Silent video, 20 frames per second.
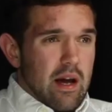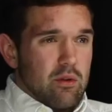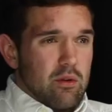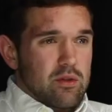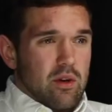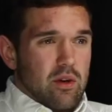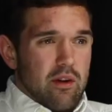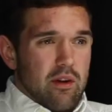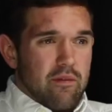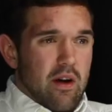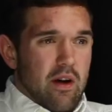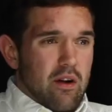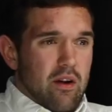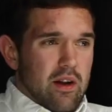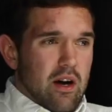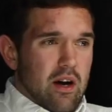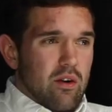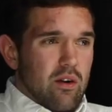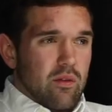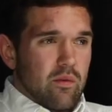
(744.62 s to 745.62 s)
That was when I found
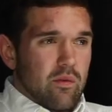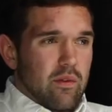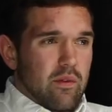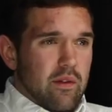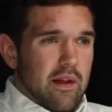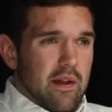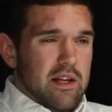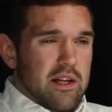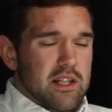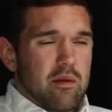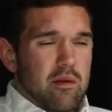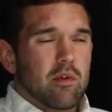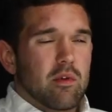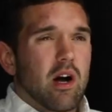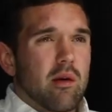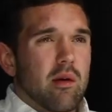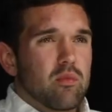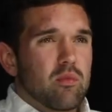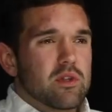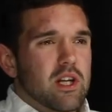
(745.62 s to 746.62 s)
out that that same
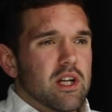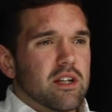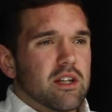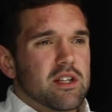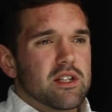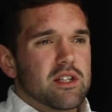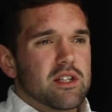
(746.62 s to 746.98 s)
cop was at the